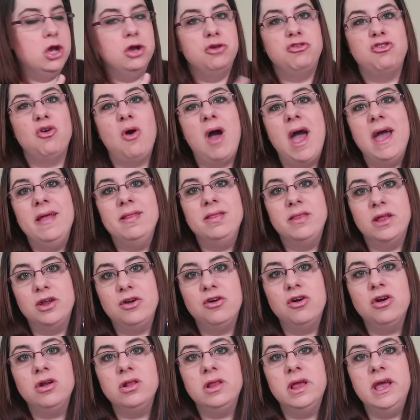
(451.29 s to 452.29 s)
So I
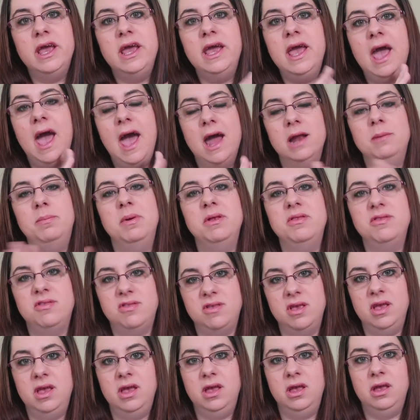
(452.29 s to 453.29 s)
literally had been
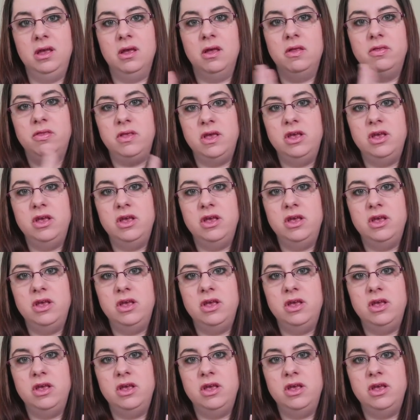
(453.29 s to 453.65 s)
seeing